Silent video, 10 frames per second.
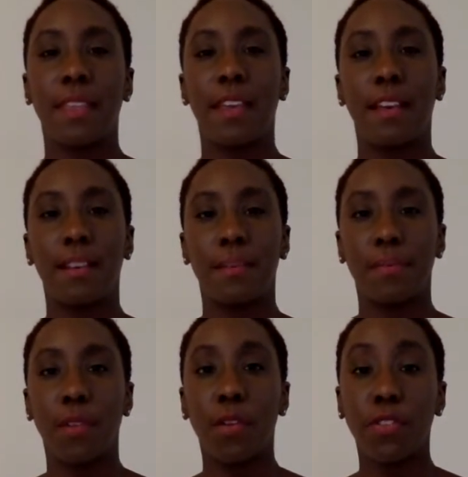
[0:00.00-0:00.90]
Um,
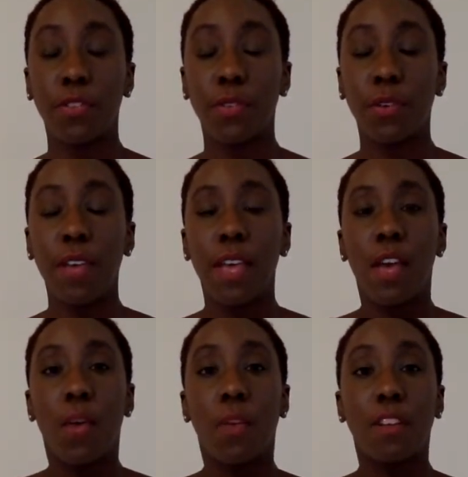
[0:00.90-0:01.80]
also,
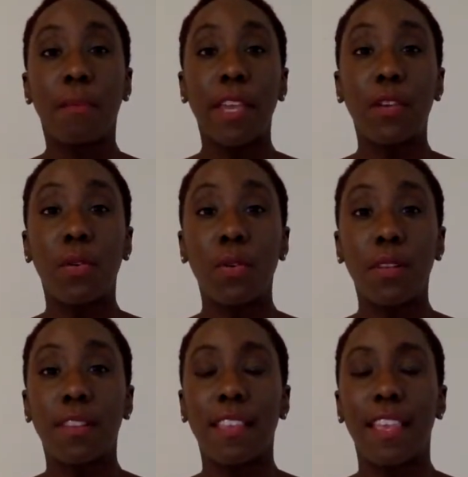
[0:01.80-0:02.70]
one of my
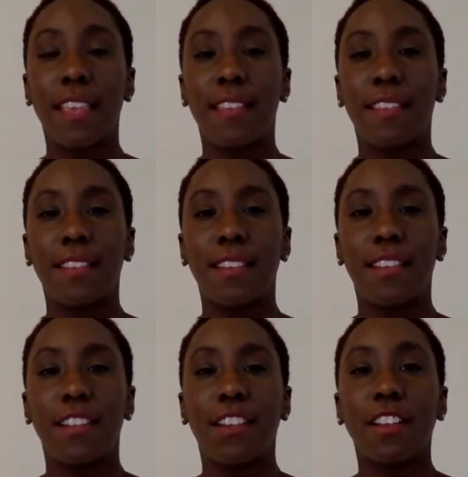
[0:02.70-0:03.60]
goals is
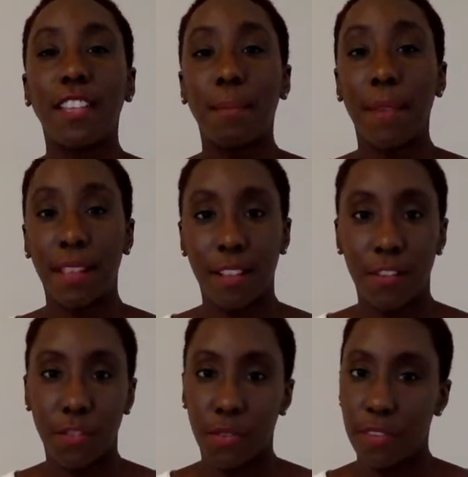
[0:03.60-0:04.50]
to not take
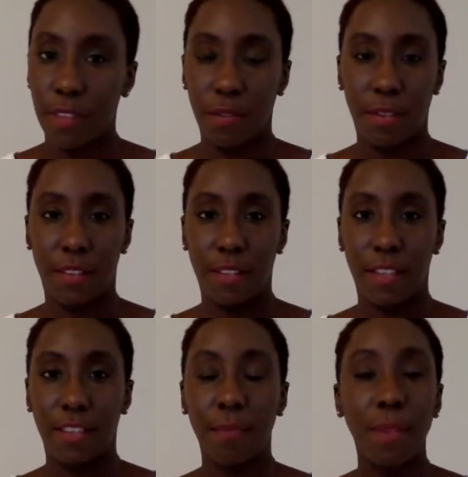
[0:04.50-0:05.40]
myself so
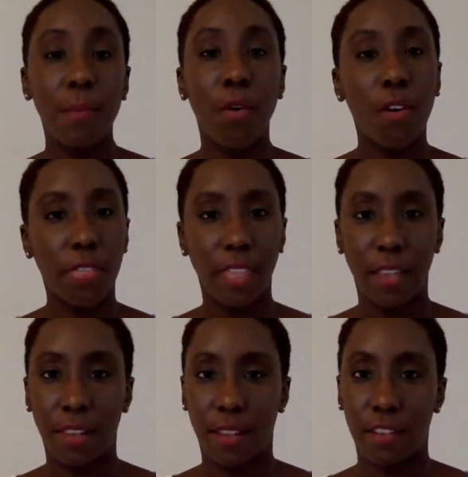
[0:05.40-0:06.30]
seriously, to be more
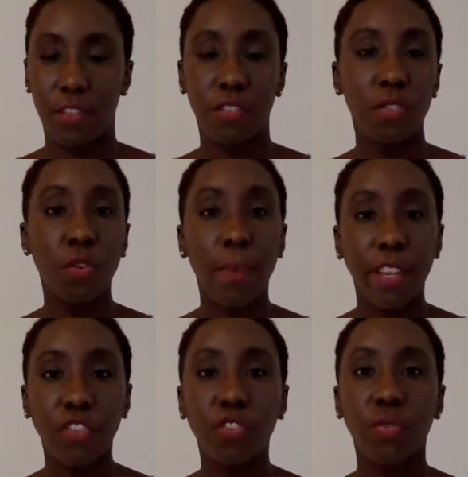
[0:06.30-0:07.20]
authentic, to show my
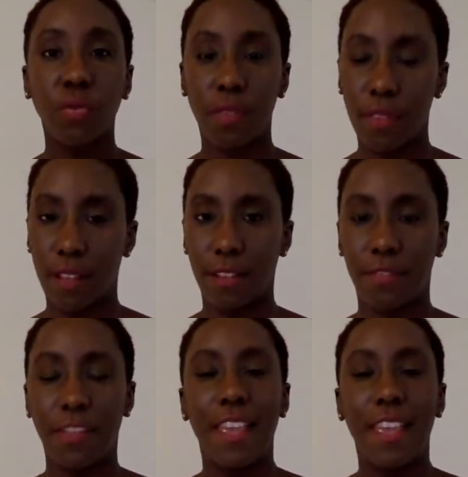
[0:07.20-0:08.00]
true self.